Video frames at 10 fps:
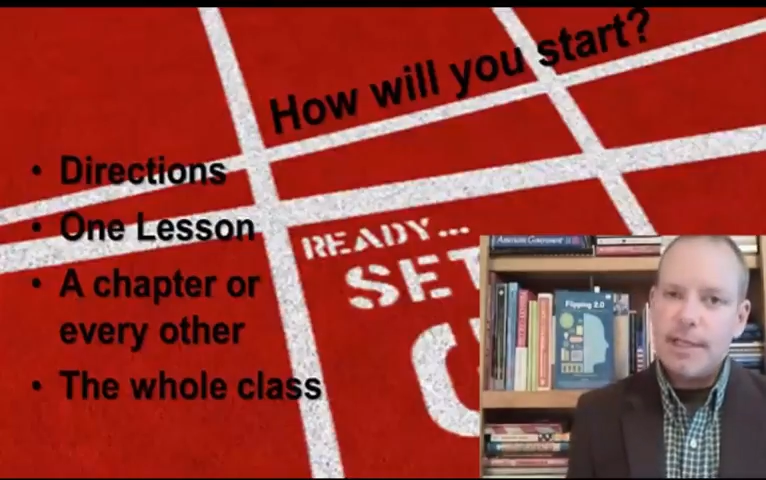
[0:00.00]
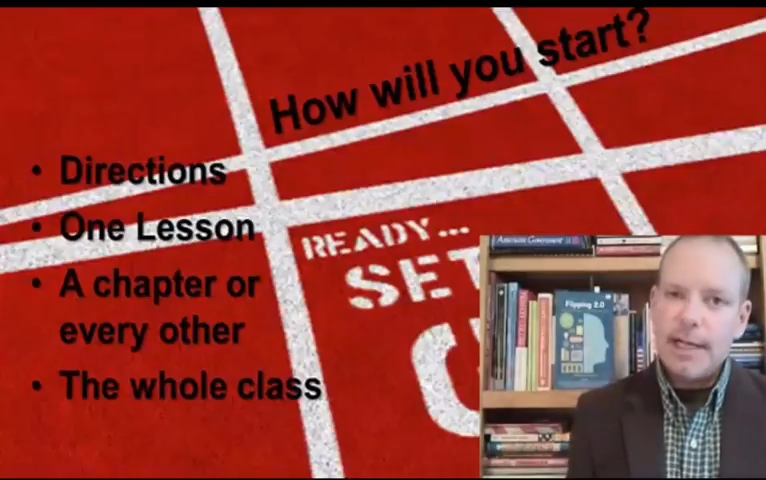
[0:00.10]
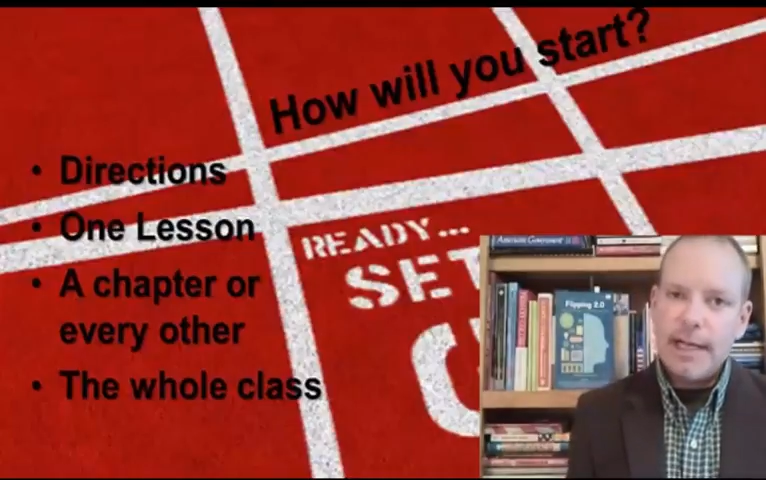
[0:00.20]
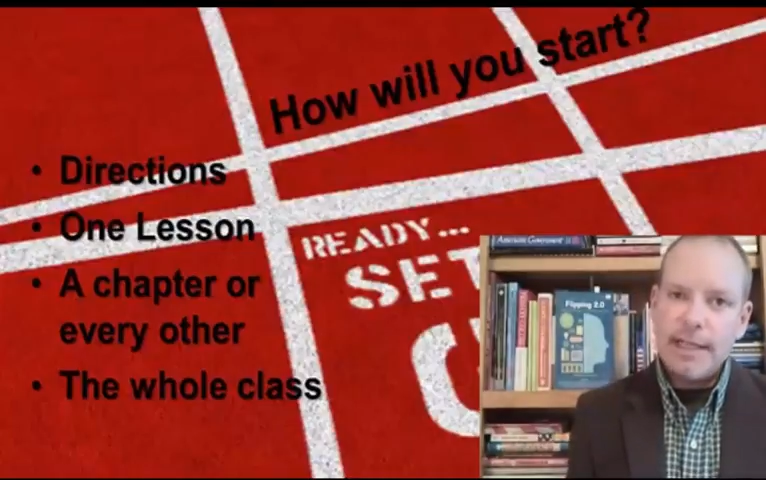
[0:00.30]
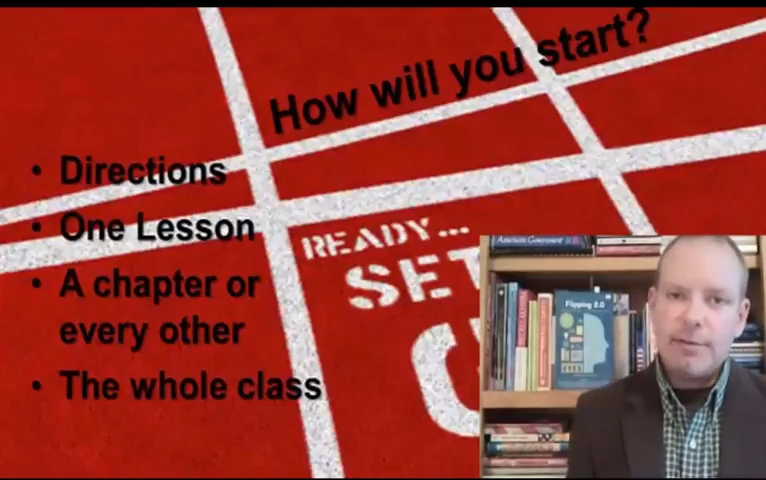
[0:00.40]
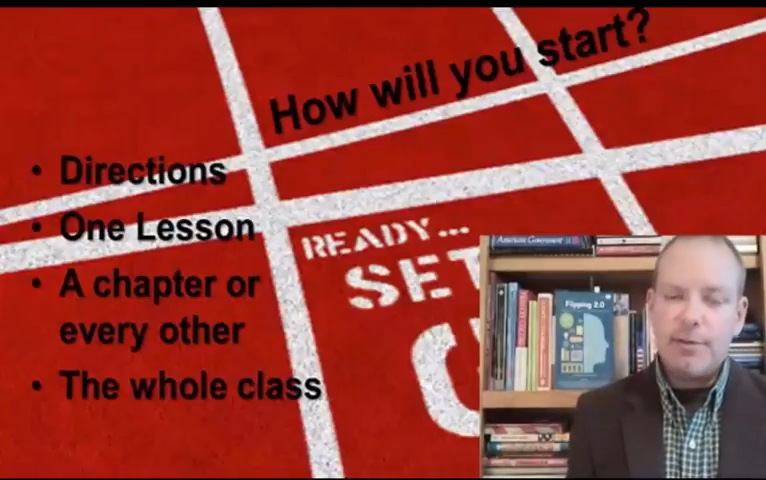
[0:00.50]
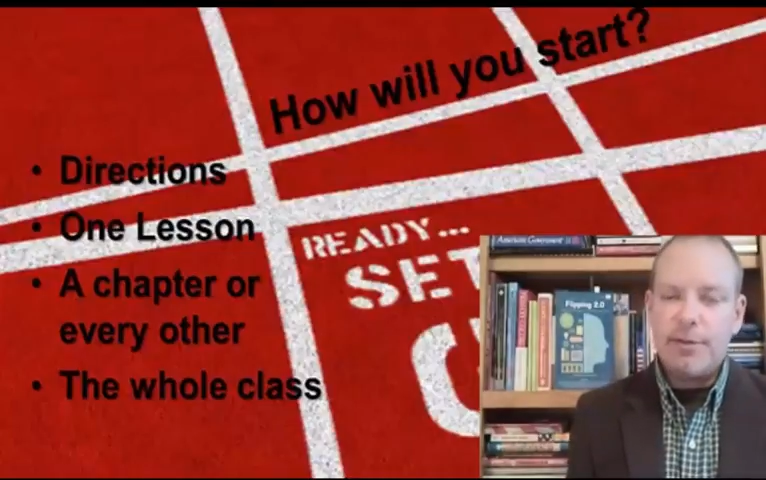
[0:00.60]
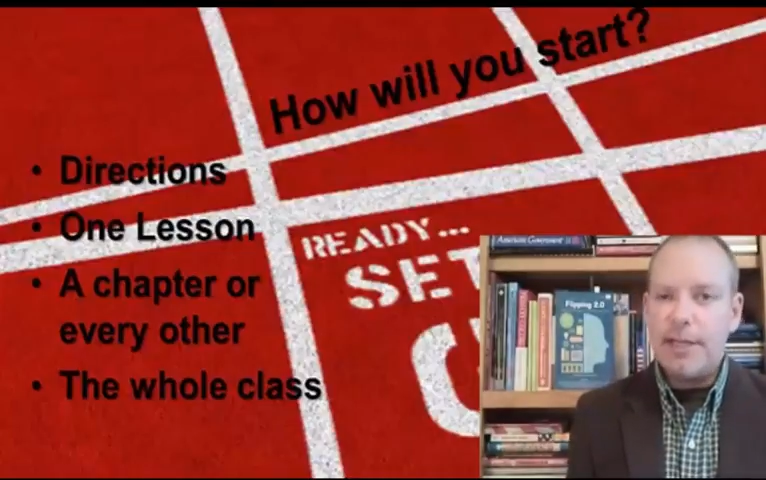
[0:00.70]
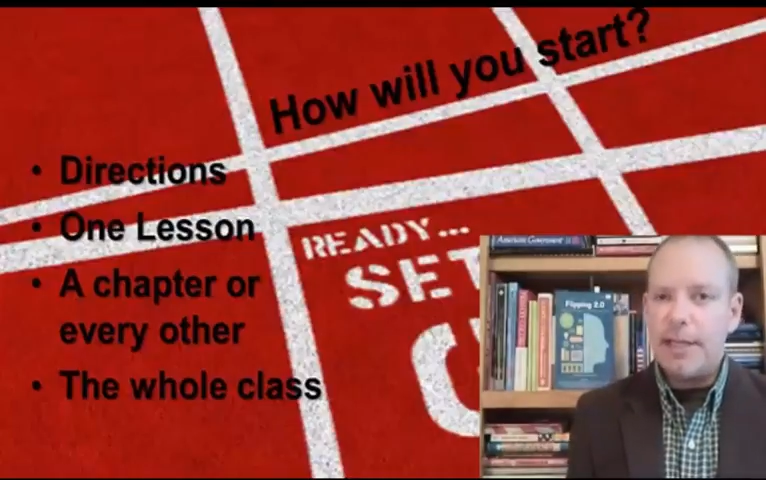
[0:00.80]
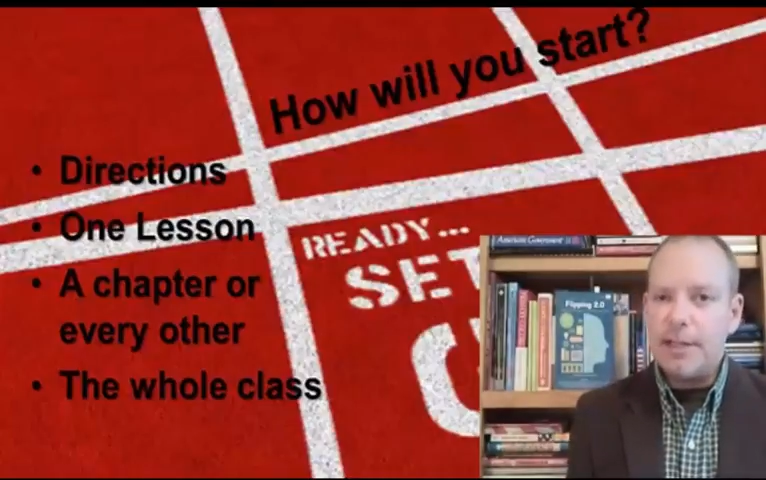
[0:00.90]
high-level
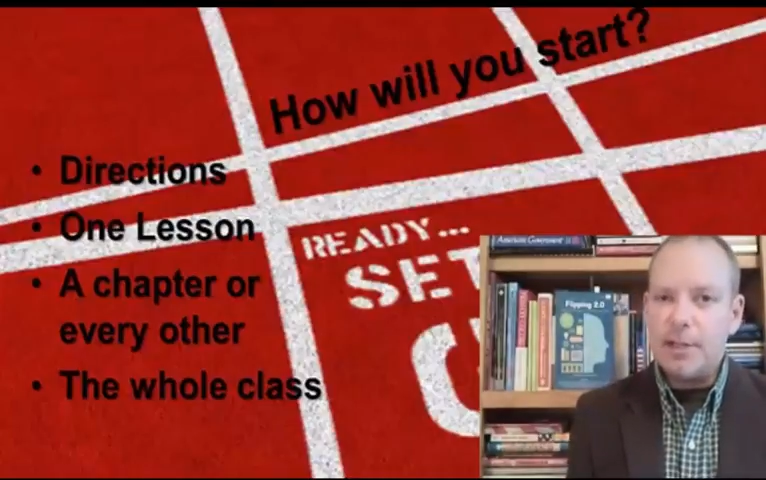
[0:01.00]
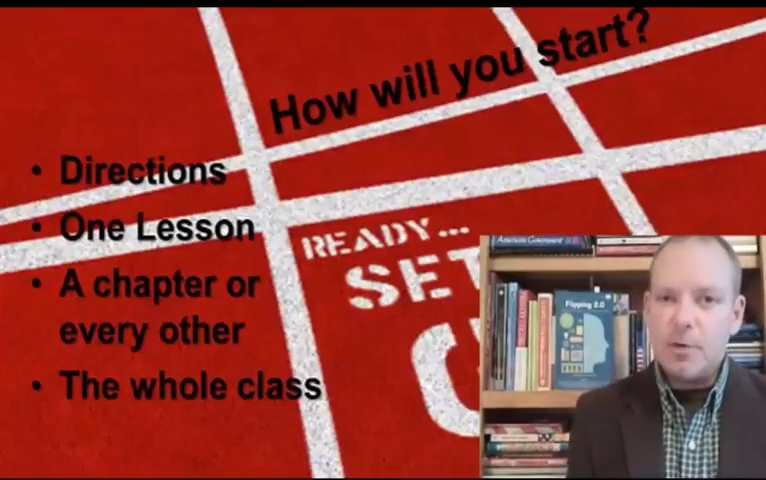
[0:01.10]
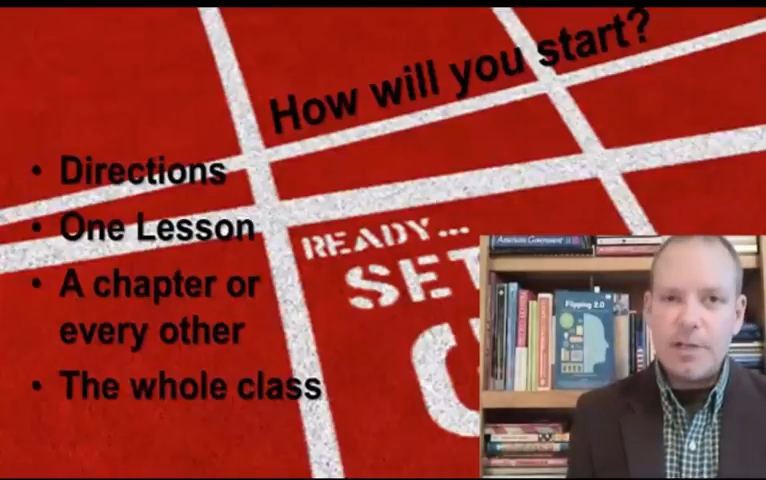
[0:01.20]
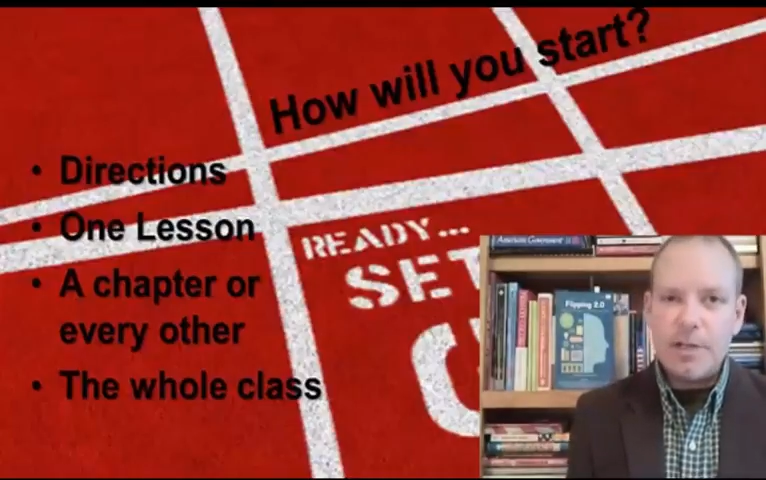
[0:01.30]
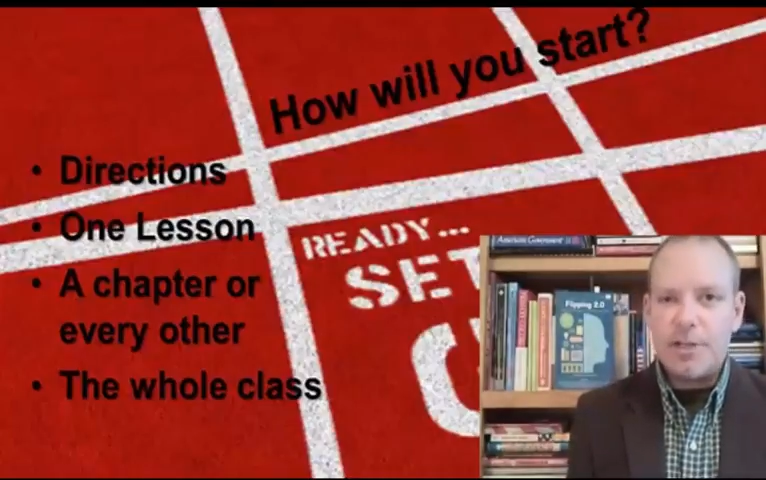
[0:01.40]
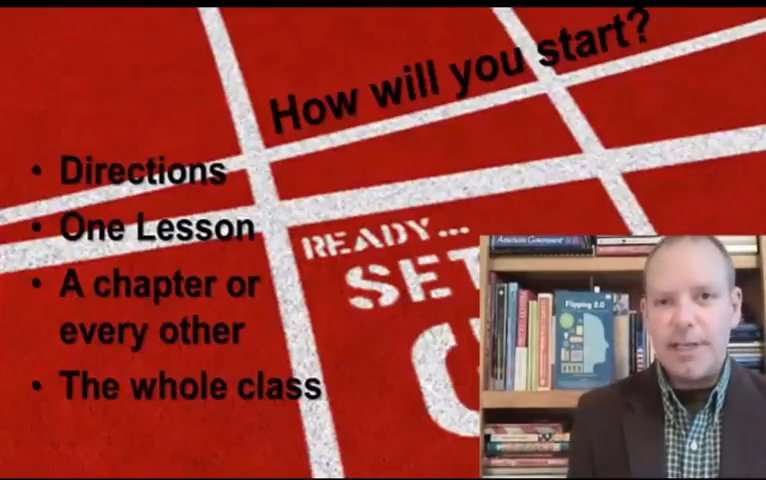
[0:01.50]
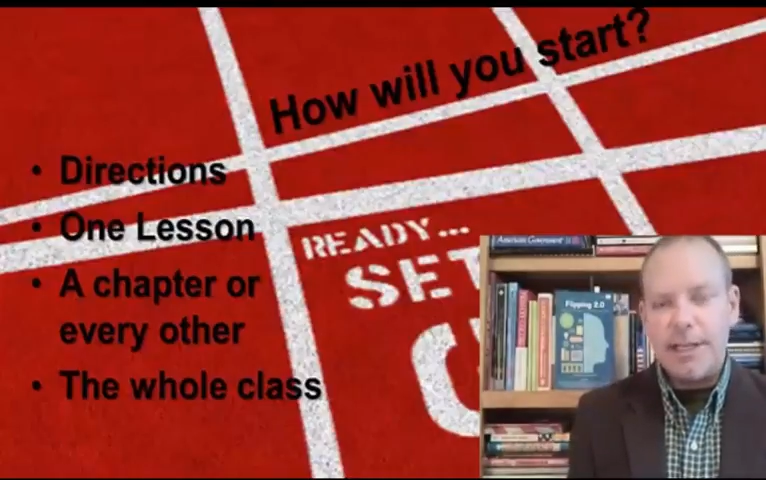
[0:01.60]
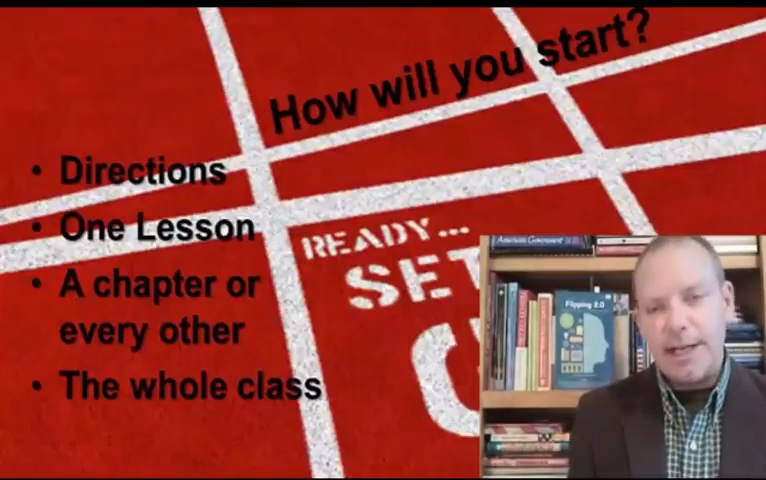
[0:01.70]
thinking and the questioning and the